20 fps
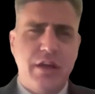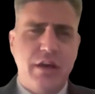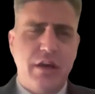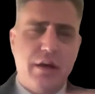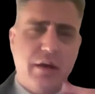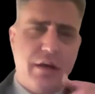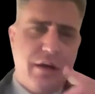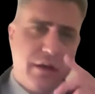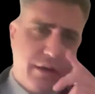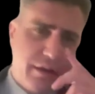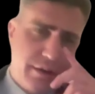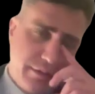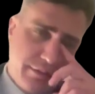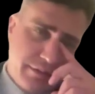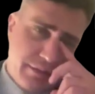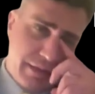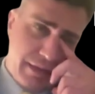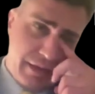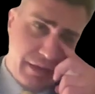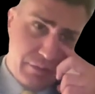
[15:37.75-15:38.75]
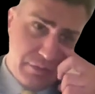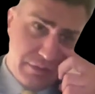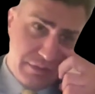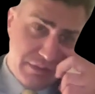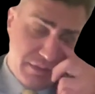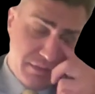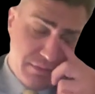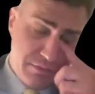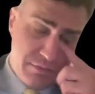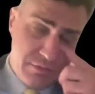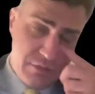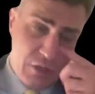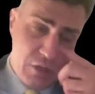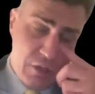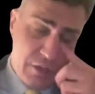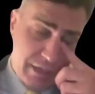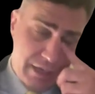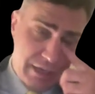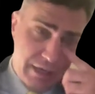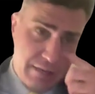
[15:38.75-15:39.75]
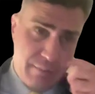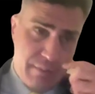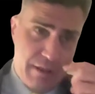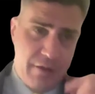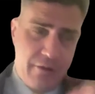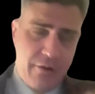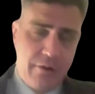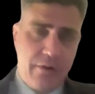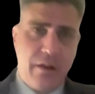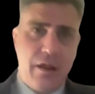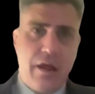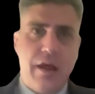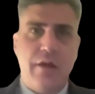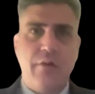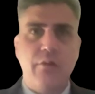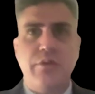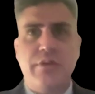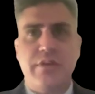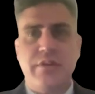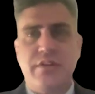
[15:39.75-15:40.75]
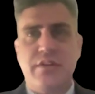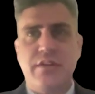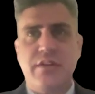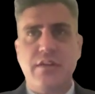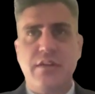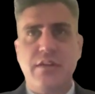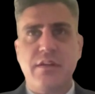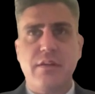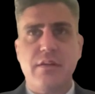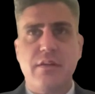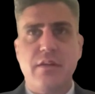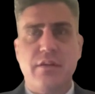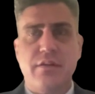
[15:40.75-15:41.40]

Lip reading: like I was talking about a lot with the